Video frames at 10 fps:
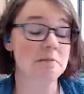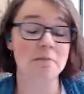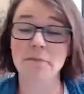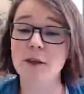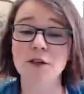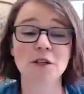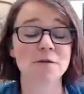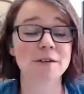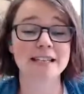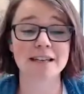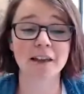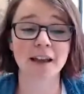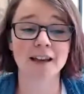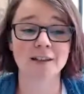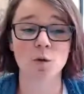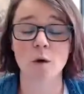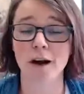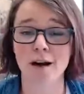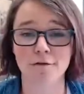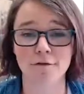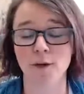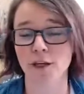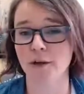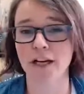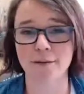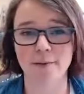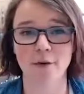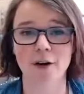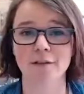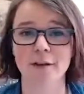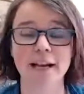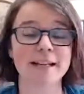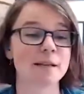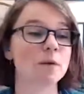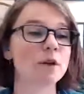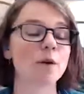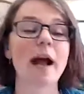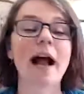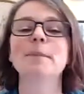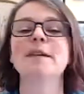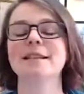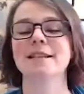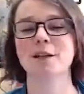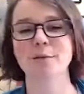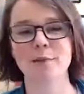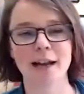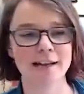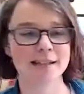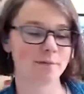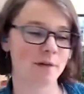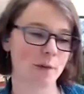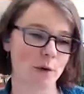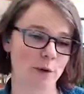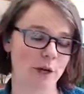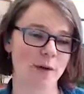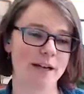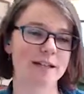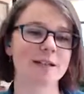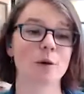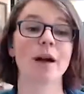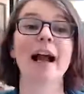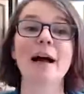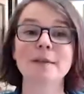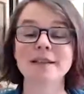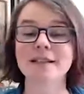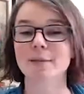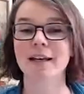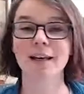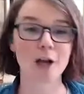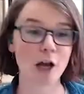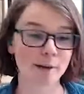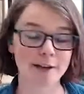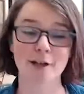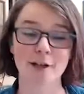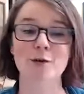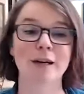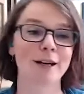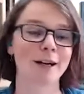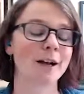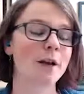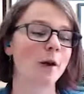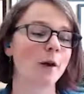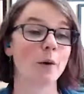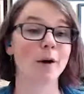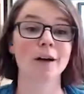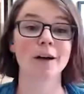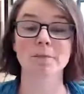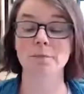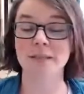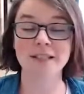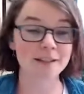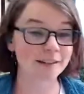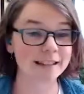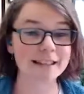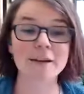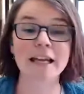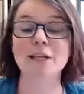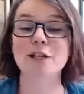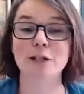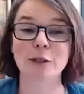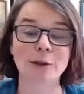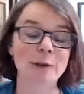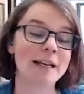they're just receiving it as a one-off from a community member, right? Someone who happens to come by to submit a pull request or happens to make a comment on Twitter or leave an issue.